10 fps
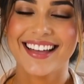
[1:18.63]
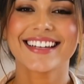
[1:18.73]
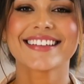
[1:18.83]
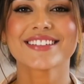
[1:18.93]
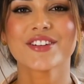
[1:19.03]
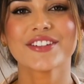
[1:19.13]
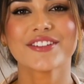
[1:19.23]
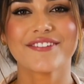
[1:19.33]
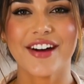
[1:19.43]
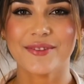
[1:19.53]
Let's look at the
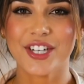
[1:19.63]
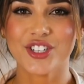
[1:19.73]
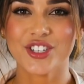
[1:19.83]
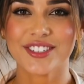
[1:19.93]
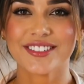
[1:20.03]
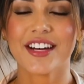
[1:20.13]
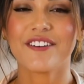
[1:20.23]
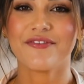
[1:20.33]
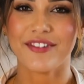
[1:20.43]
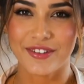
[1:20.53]
foundations
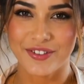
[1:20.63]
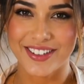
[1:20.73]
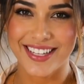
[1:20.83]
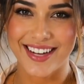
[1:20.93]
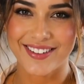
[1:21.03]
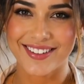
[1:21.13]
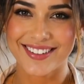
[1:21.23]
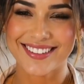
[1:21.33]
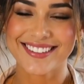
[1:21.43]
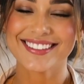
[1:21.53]
of flavor together,
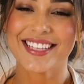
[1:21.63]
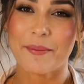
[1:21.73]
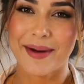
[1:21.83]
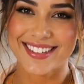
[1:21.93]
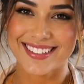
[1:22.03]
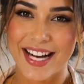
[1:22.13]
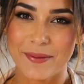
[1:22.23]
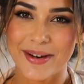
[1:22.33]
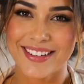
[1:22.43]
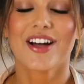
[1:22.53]
step by
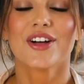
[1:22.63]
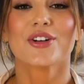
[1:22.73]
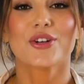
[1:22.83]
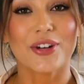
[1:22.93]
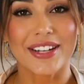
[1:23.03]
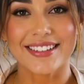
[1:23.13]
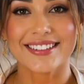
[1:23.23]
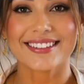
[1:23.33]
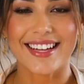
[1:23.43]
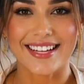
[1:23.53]
step. Look at
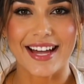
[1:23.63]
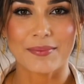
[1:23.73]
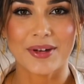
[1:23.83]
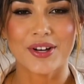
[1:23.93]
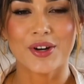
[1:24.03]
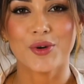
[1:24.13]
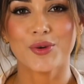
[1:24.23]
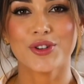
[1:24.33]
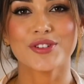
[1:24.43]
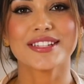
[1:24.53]
this lineup.
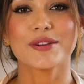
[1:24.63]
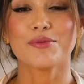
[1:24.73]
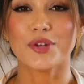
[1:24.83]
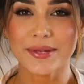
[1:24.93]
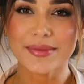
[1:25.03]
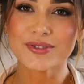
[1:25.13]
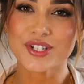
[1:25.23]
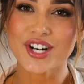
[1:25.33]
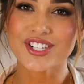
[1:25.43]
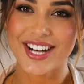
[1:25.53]
We're using premium
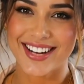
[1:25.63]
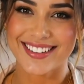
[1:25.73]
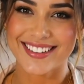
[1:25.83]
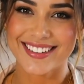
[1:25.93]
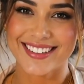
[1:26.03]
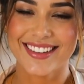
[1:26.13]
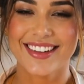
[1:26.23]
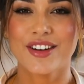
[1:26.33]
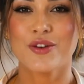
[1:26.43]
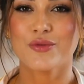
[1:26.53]
dark chocolate,
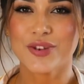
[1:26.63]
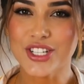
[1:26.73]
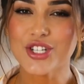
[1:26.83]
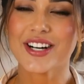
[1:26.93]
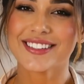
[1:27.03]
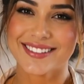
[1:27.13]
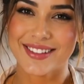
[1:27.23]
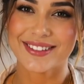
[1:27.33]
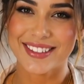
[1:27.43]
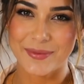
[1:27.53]
rich
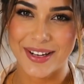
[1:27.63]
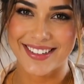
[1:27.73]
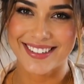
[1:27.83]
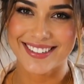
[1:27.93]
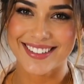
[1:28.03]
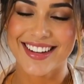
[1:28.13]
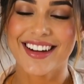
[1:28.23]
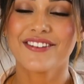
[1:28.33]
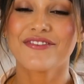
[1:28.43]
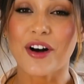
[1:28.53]
unsalted butter,
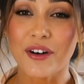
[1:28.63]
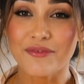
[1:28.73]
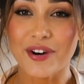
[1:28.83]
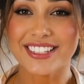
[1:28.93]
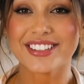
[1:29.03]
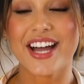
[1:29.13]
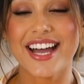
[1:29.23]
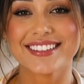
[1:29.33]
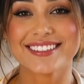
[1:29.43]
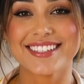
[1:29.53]
farm fresh
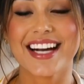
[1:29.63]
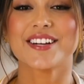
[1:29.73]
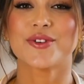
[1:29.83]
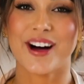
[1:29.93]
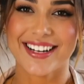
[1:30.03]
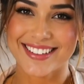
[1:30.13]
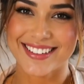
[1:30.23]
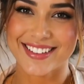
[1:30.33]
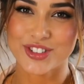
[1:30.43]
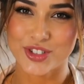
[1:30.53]
eggs, and
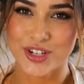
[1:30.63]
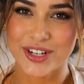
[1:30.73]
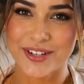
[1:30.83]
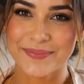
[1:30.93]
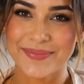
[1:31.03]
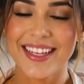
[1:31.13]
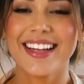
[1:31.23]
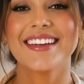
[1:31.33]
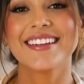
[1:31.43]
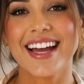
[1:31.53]
granulated sugar.
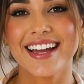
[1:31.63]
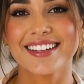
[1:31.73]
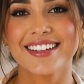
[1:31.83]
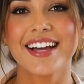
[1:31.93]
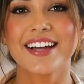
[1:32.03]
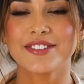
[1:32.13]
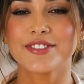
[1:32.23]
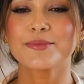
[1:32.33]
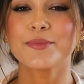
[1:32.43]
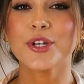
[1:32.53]
Then
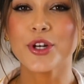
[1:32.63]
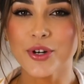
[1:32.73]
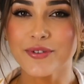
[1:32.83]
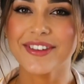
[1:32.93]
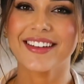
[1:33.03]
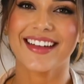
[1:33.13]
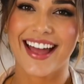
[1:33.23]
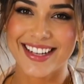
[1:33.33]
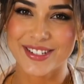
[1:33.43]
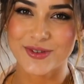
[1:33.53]
there's pure vanilla
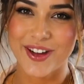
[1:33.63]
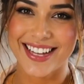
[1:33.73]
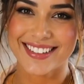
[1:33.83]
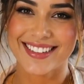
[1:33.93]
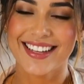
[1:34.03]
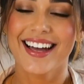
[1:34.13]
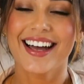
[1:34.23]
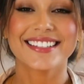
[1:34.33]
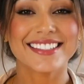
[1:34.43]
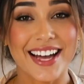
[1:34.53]
extract,
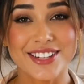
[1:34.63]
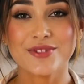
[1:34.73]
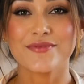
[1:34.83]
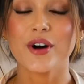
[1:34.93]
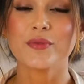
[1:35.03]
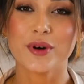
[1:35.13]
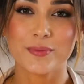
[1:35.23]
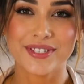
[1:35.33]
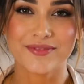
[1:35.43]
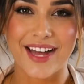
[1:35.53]
a touch of
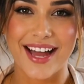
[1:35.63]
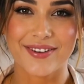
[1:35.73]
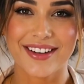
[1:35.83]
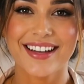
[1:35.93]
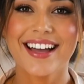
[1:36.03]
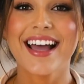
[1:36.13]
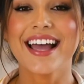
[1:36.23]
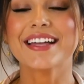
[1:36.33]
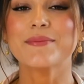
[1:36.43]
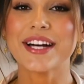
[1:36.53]
all-purpose flour,
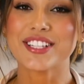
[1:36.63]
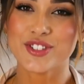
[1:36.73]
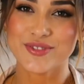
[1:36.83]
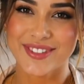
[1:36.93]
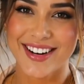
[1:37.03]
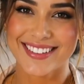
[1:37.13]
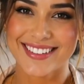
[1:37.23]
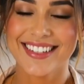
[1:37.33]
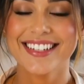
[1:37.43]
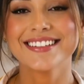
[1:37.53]
and a pinch of
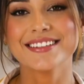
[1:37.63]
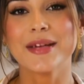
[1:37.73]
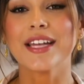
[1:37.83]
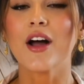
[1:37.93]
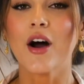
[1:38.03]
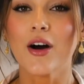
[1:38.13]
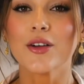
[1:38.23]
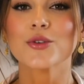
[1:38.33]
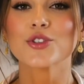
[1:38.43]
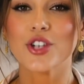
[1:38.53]
salt to make all
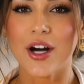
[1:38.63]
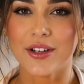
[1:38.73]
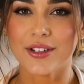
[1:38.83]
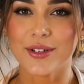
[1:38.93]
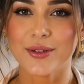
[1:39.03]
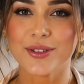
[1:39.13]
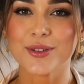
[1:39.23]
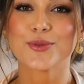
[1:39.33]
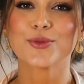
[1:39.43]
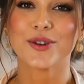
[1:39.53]
those chocolate
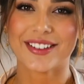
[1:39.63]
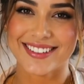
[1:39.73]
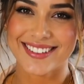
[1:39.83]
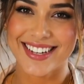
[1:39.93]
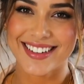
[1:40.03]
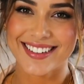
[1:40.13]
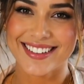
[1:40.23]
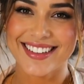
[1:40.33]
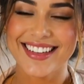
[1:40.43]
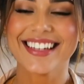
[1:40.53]
notes really sing.
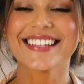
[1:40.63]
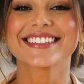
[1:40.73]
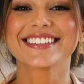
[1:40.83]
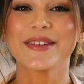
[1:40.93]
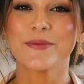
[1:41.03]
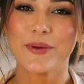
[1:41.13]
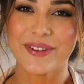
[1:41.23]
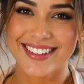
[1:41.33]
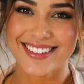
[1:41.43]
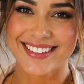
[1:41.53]
It's a simple
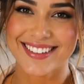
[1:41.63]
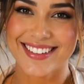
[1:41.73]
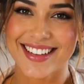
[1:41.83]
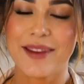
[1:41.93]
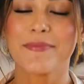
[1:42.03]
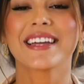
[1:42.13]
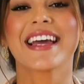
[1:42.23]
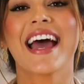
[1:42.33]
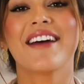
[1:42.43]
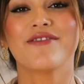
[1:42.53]
list,
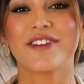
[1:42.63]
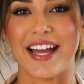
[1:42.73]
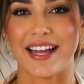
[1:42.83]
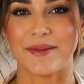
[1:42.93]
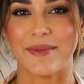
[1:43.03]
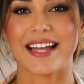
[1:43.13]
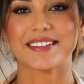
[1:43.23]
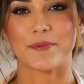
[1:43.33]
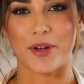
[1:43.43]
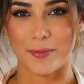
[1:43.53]
but every item
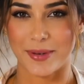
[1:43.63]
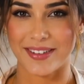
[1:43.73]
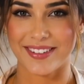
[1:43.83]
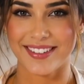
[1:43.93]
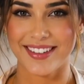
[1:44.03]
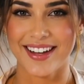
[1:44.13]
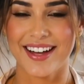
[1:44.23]
has a purpose.